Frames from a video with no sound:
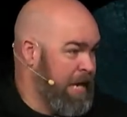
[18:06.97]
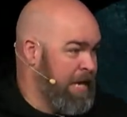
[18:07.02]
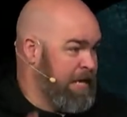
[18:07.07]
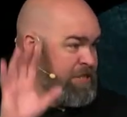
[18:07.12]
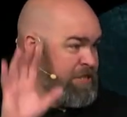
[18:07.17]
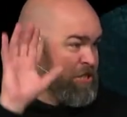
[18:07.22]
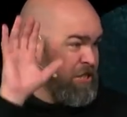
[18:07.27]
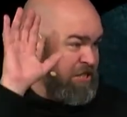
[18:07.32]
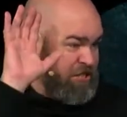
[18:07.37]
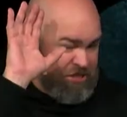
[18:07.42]
And
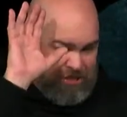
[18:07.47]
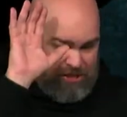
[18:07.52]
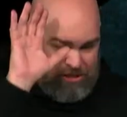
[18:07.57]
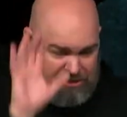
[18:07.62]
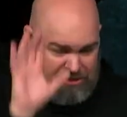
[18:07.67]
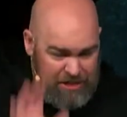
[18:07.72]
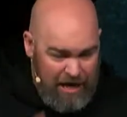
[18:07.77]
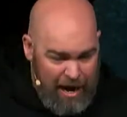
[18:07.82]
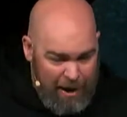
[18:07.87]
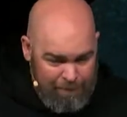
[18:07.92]
he's going to
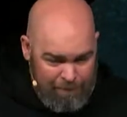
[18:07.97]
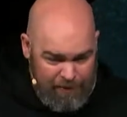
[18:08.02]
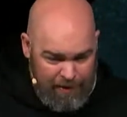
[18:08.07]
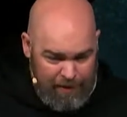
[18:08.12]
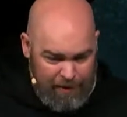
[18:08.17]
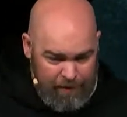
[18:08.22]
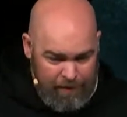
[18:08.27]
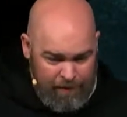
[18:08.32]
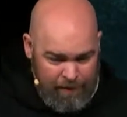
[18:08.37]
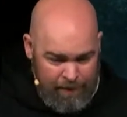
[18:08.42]
stop
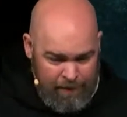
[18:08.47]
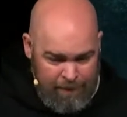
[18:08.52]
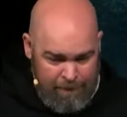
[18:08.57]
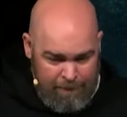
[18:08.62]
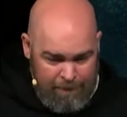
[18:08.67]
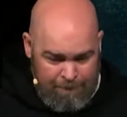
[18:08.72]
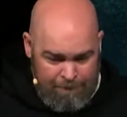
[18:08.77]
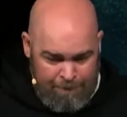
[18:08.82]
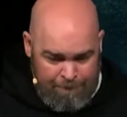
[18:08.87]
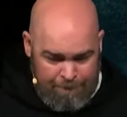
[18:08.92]
there.
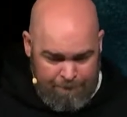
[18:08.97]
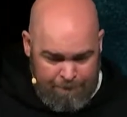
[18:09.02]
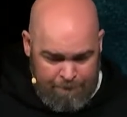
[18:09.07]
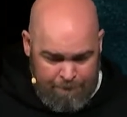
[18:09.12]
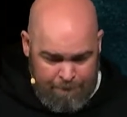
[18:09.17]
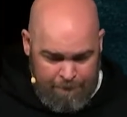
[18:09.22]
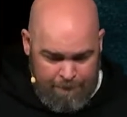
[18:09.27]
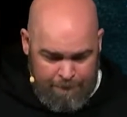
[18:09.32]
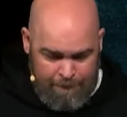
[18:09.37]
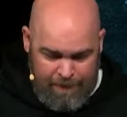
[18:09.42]

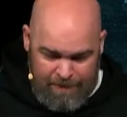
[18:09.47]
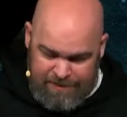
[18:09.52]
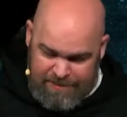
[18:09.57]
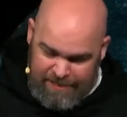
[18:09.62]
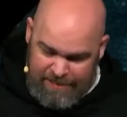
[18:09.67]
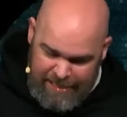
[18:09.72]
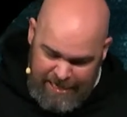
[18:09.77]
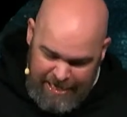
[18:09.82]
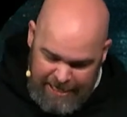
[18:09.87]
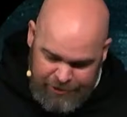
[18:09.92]
It's
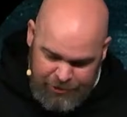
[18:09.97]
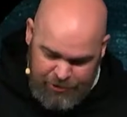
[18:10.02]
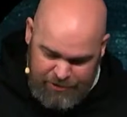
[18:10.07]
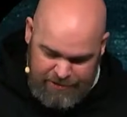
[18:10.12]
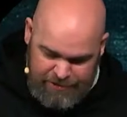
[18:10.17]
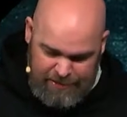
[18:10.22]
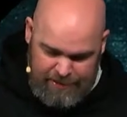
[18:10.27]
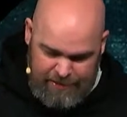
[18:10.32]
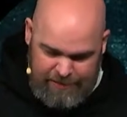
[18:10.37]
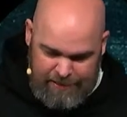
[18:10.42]
an
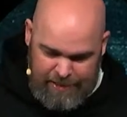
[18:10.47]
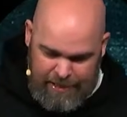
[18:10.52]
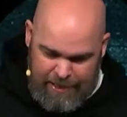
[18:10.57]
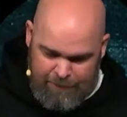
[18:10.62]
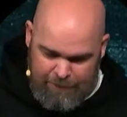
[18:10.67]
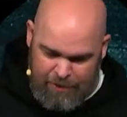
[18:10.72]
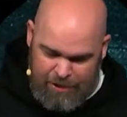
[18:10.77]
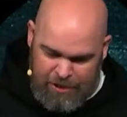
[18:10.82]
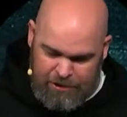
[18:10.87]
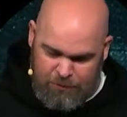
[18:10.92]
interesting
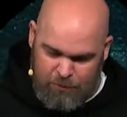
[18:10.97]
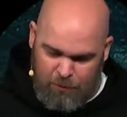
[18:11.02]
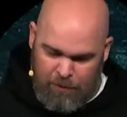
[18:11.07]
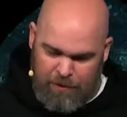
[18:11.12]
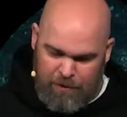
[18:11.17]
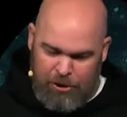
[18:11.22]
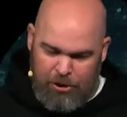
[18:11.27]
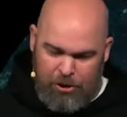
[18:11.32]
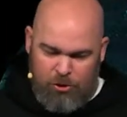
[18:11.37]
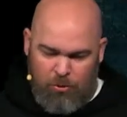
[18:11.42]
thing, because one
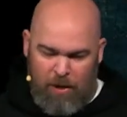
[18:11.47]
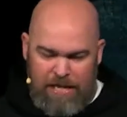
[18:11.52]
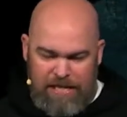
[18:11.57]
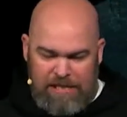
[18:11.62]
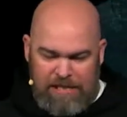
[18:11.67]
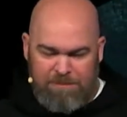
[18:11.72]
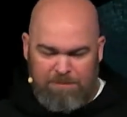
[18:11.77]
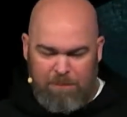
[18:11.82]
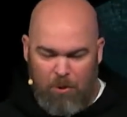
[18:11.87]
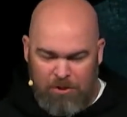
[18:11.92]
of the
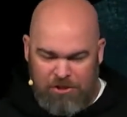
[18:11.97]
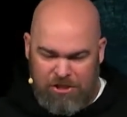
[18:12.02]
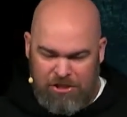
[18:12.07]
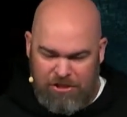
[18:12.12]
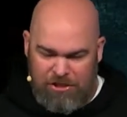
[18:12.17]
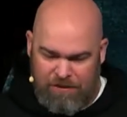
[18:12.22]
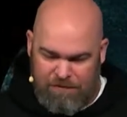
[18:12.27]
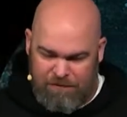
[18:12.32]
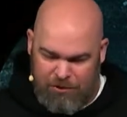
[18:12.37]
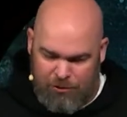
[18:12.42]
greatest
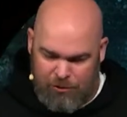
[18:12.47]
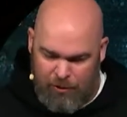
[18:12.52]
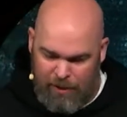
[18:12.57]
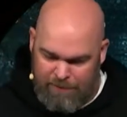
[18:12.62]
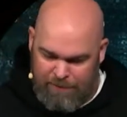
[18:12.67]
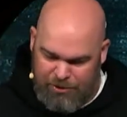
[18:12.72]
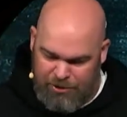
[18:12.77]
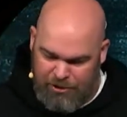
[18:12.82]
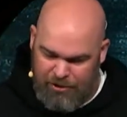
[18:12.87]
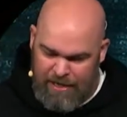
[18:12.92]
portions of
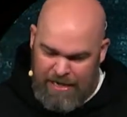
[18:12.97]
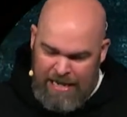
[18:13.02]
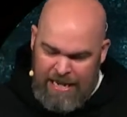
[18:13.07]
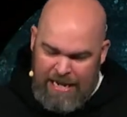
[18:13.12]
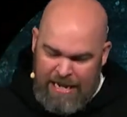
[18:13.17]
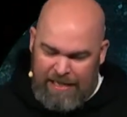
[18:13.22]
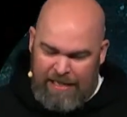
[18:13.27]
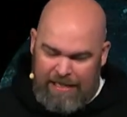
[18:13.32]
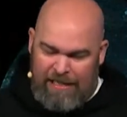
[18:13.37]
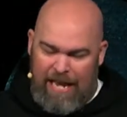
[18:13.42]
scripture
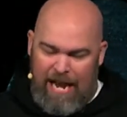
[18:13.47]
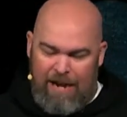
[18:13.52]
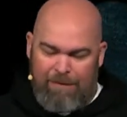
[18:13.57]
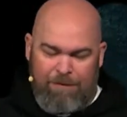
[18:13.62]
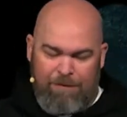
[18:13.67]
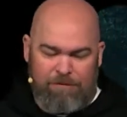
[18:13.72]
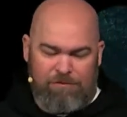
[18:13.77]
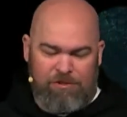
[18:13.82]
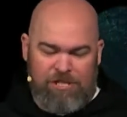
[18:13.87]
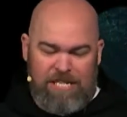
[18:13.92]
in the
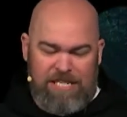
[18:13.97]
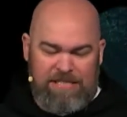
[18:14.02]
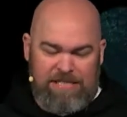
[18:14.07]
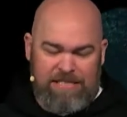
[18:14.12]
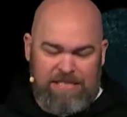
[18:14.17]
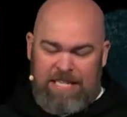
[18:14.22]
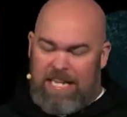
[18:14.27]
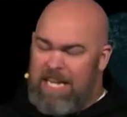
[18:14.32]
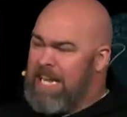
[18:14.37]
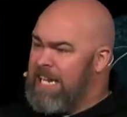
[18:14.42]
life of
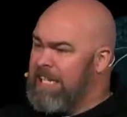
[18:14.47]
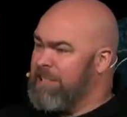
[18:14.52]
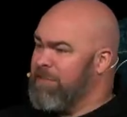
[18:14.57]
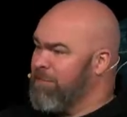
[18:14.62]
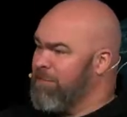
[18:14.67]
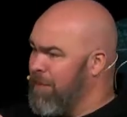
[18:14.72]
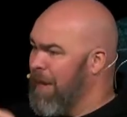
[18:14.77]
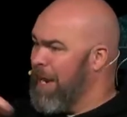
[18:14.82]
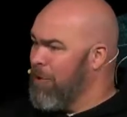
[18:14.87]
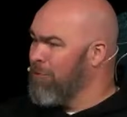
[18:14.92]
Jesus is
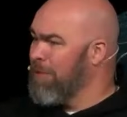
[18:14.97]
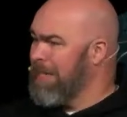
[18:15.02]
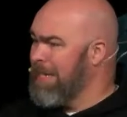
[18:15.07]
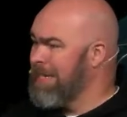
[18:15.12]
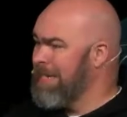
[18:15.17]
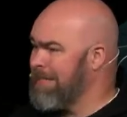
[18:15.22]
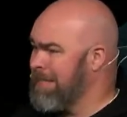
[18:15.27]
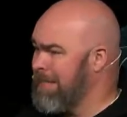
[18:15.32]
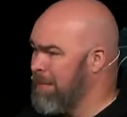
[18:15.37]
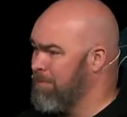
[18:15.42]
found in
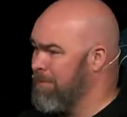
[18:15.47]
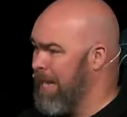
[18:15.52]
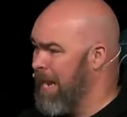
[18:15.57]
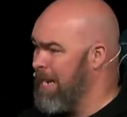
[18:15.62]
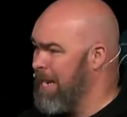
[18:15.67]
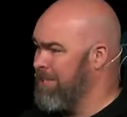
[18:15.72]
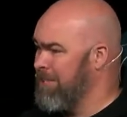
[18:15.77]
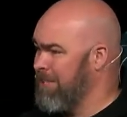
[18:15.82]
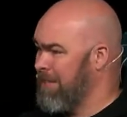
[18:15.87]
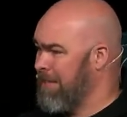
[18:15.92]
his
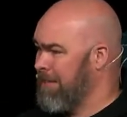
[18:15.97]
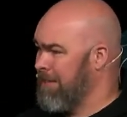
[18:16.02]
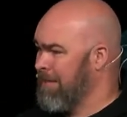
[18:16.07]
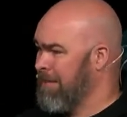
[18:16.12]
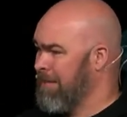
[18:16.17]
temptation.